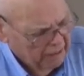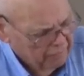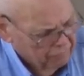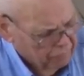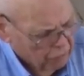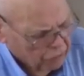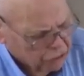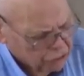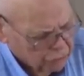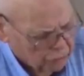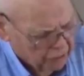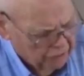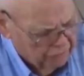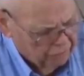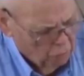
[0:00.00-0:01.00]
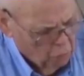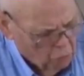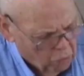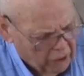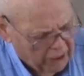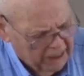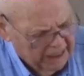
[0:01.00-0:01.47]
verse
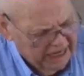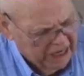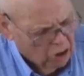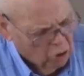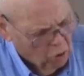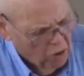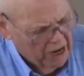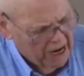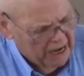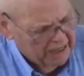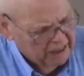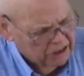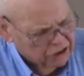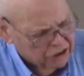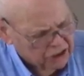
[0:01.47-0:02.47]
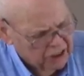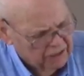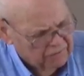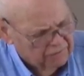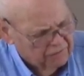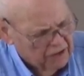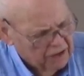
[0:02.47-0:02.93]
24, and he cried and
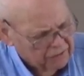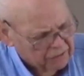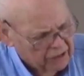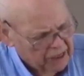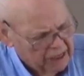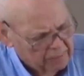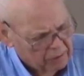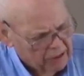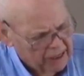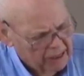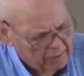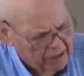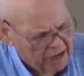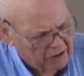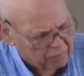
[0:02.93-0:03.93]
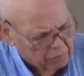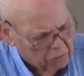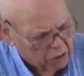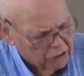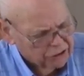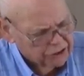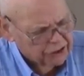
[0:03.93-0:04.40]
said, Father Abraham, have
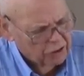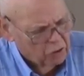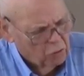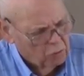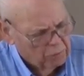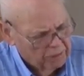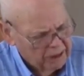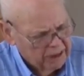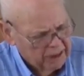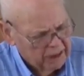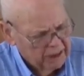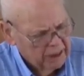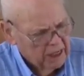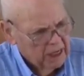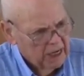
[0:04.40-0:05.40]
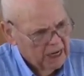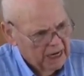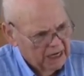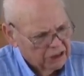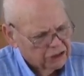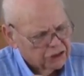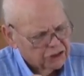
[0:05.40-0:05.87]
mercy on me
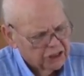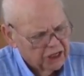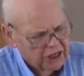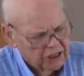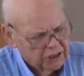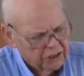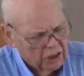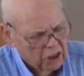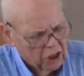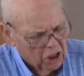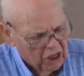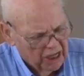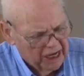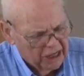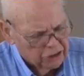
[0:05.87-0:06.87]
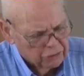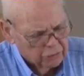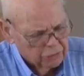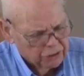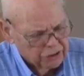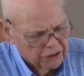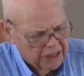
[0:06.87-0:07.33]
and send
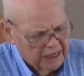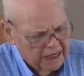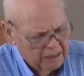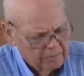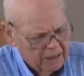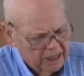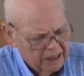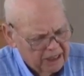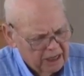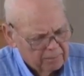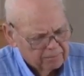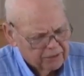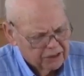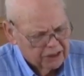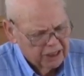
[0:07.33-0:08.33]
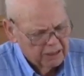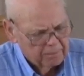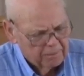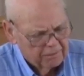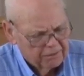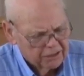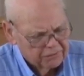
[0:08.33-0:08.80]
Lazarus that he may dip the tip
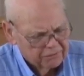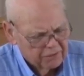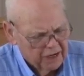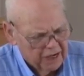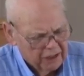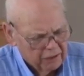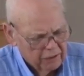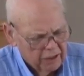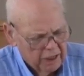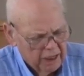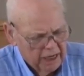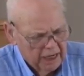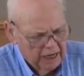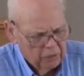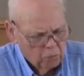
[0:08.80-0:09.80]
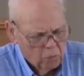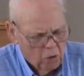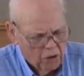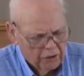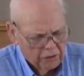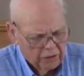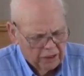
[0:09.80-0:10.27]
of his finger in
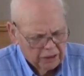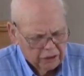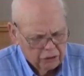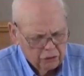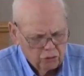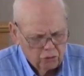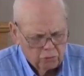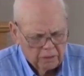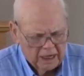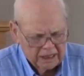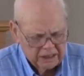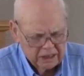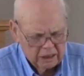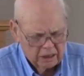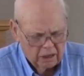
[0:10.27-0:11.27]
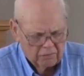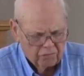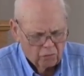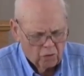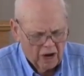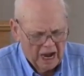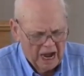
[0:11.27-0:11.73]
water and cool my tongue,
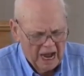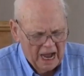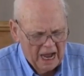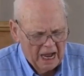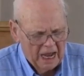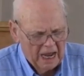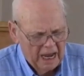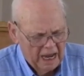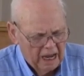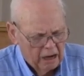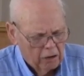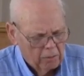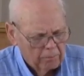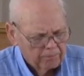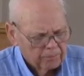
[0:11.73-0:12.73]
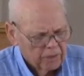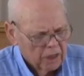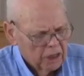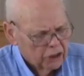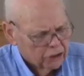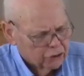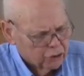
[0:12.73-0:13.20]
for I am
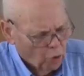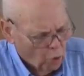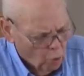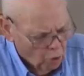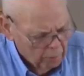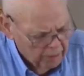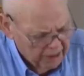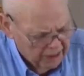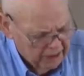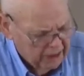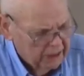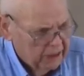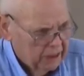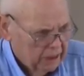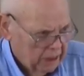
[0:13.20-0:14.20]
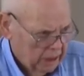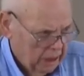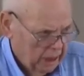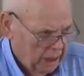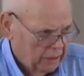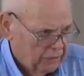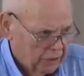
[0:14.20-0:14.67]
tormented
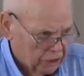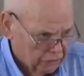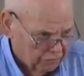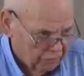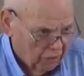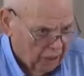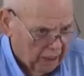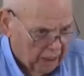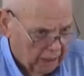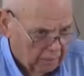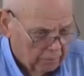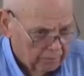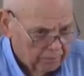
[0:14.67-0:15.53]
in this flame.